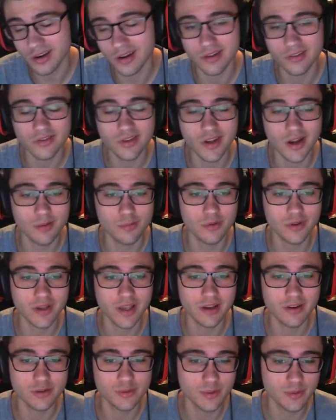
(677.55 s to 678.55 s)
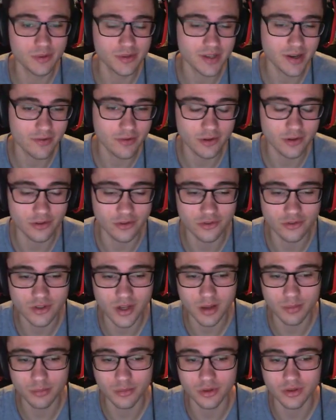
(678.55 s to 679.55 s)
Unstoppable counters pretty much every other
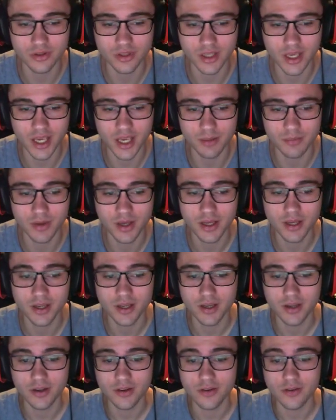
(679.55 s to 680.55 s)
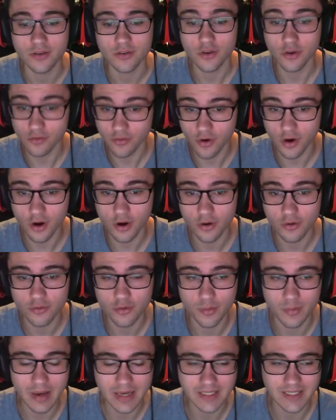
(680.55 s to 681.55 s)
unstoppable in the game. So far,
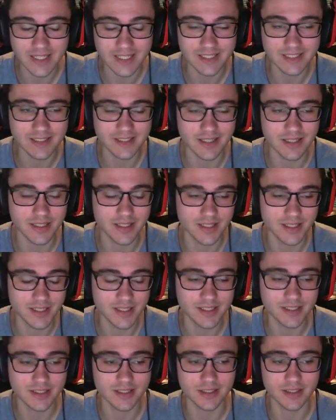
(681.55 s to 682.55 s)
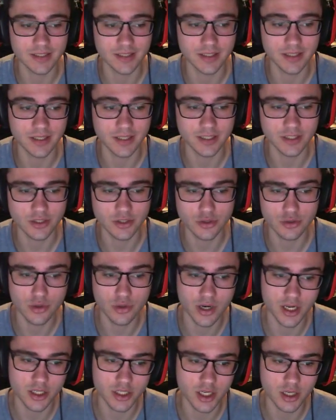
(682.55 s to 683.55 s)
from my testing at least, uh, do
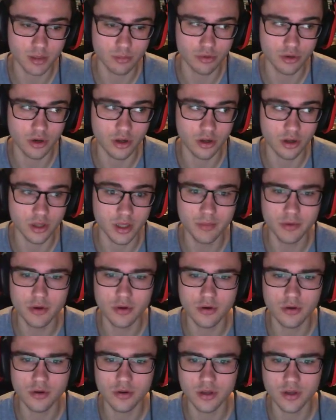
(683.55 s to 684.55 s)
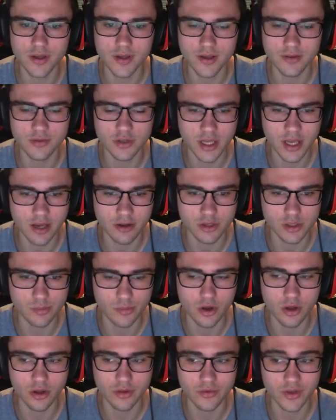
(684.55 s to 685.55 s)
gotta check Brawl. Let me know if she counters
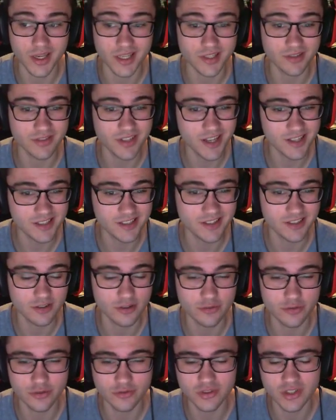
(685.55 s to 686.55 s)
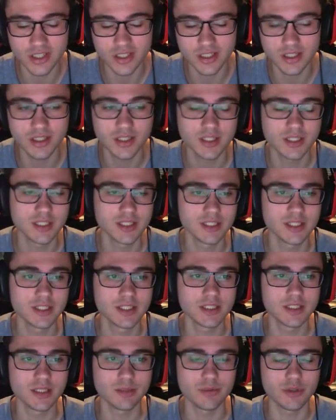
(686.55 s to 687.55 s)
Brawl, if you guys have tested it or if you've seen it.
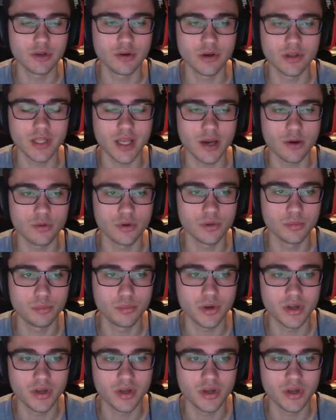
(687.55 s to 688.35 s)
Let me know on that one.